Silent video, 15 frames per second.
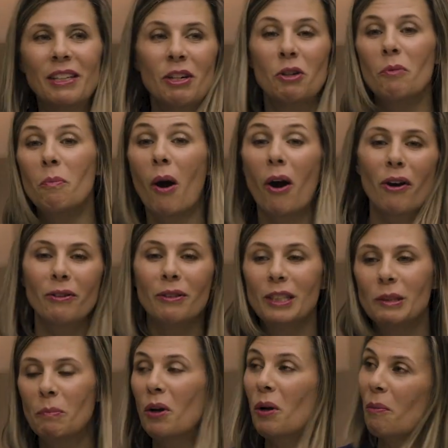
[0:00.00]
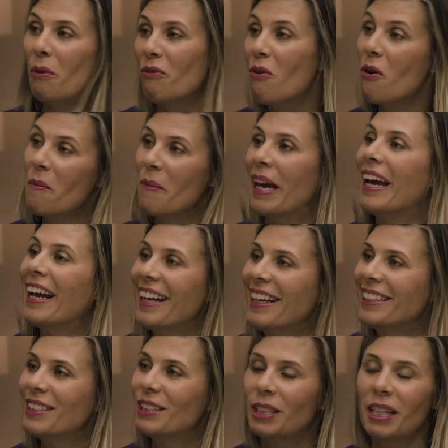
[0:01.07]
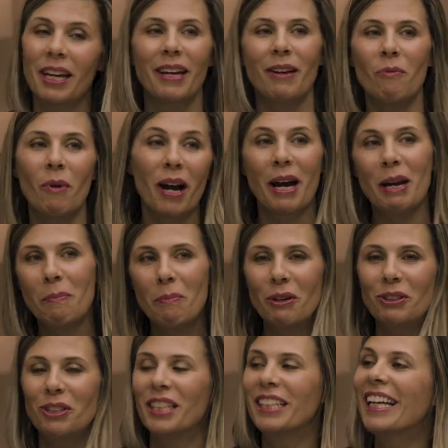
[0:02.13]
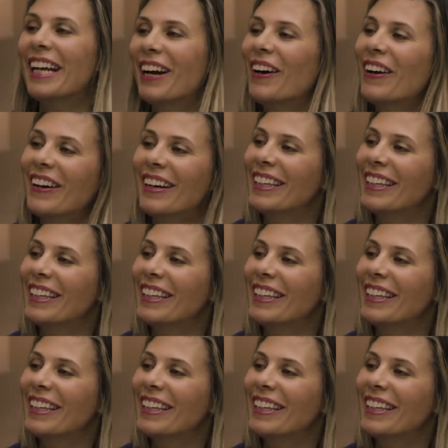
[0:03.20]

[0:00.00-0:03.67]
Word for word: who borrowed this book before me and see what kind of person they are.